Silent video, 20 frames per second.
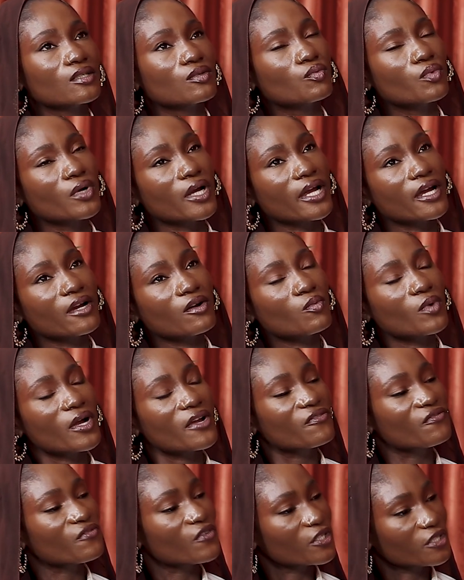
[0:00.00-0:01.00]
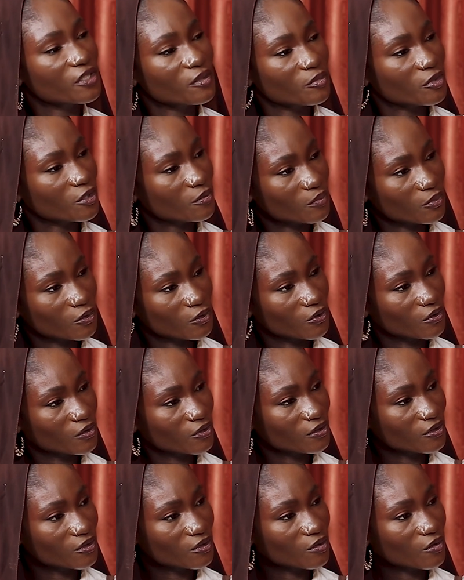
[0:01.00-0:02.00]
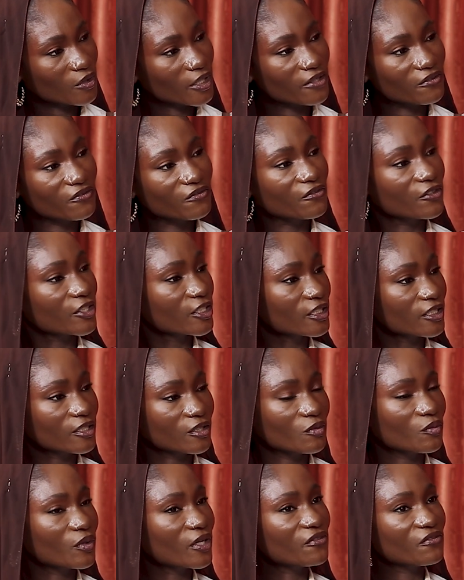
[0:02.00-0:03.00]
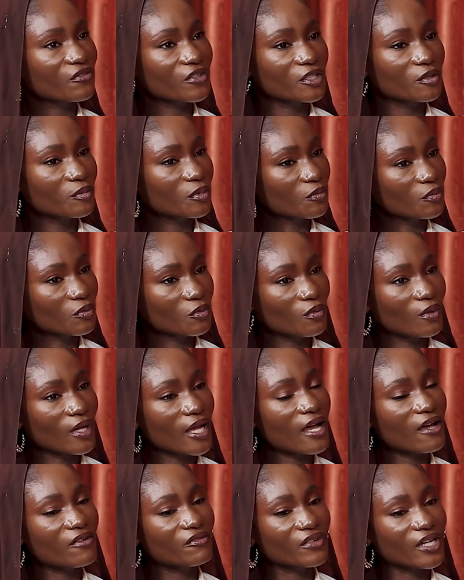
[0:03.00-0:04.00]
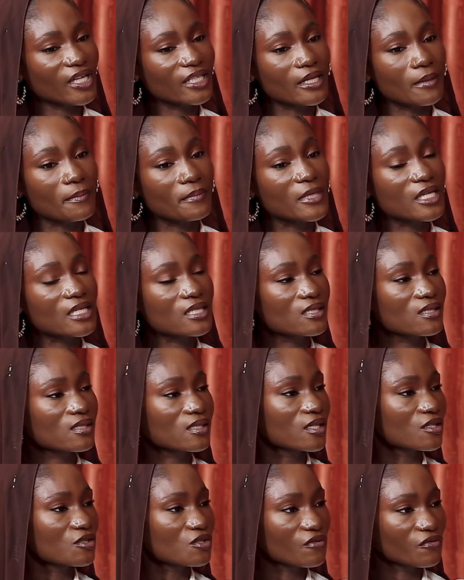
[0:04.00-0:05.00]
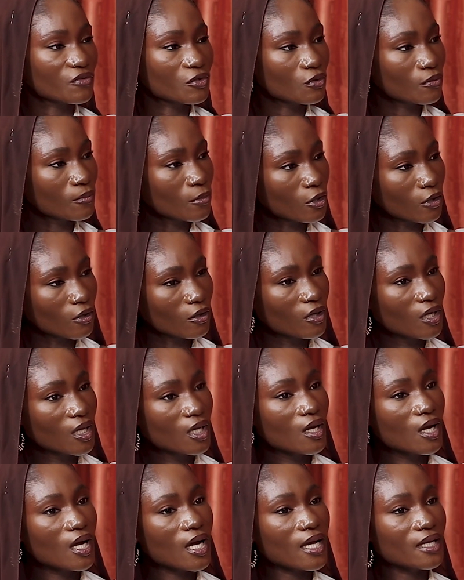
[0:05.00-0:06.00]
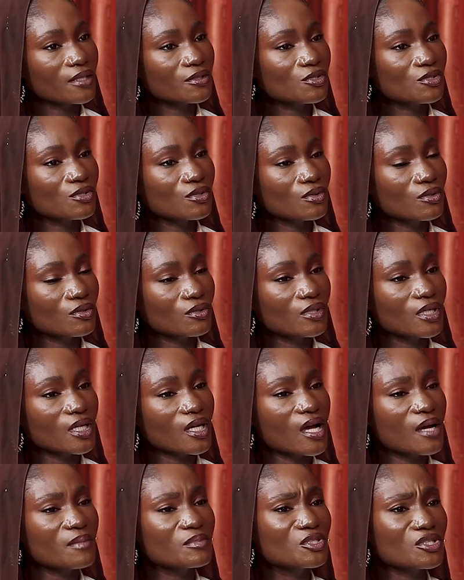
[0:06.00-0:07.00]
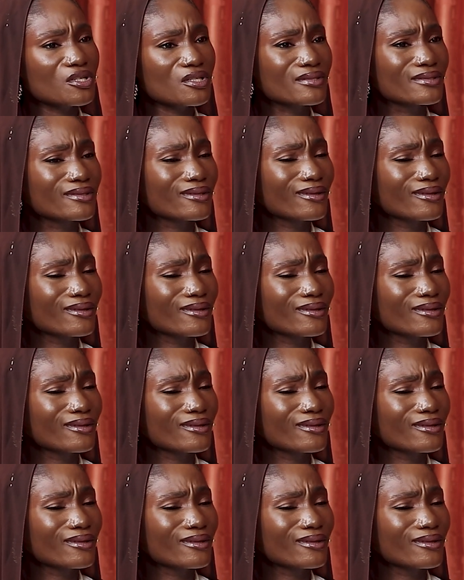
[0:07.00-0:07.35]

we're funny people. We're funny people. We have an amazing sense of humor. And so I'm just